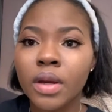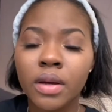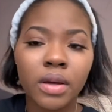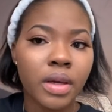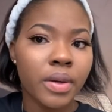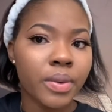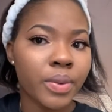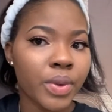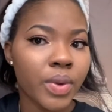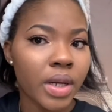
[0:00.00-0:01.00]
Yeah, we
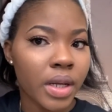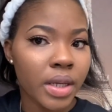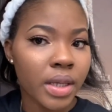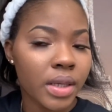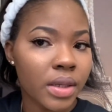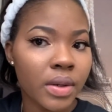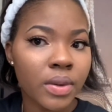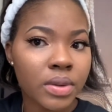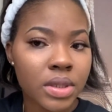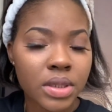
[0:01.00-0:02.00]
do a lot of
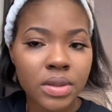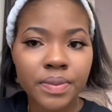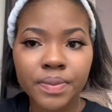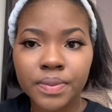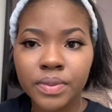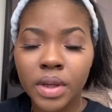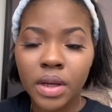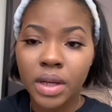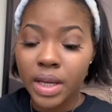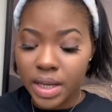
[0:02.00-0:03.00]
Kegels.
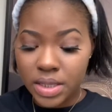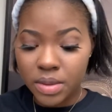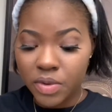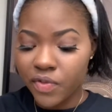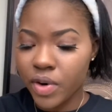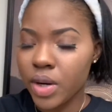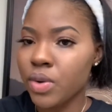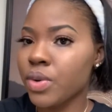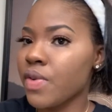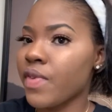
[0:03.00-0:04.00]
Like I said before, I don't
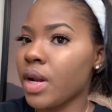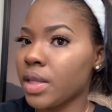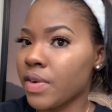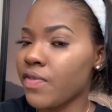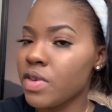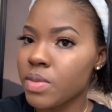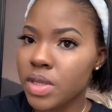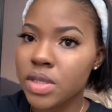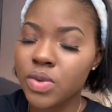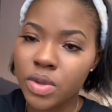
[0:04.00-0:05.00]
know if a lot of
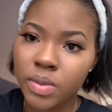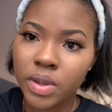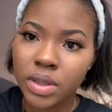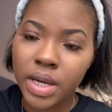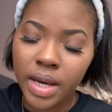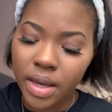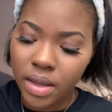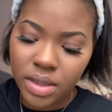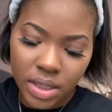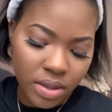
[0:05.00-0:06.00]
females do it, but I
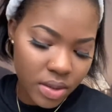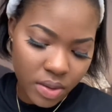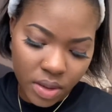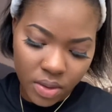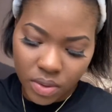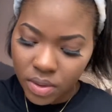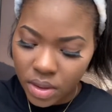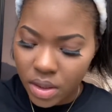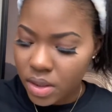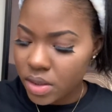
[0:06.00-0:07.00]
tend to, you know,
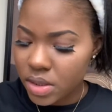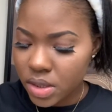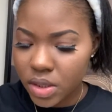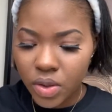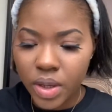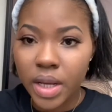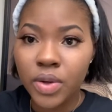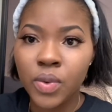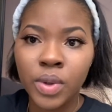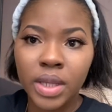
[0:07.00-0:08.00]
sit down and
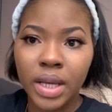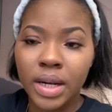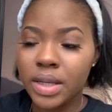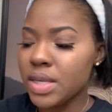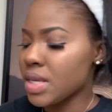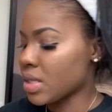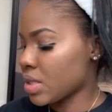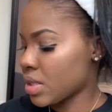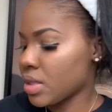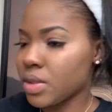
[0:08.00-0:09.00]
do it at
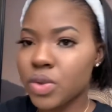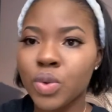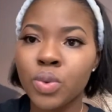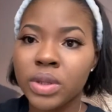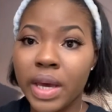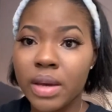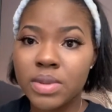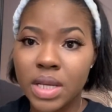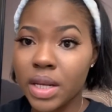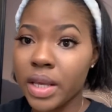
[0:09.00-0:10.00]
least 2 times
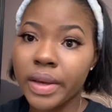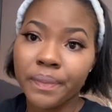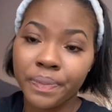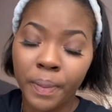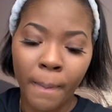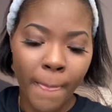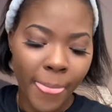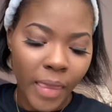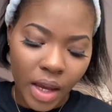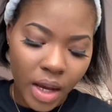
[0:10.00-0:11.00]
a day.
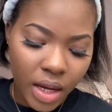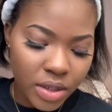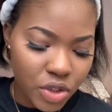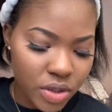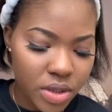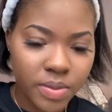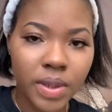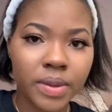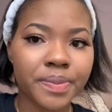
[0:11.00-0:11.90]
And trust me,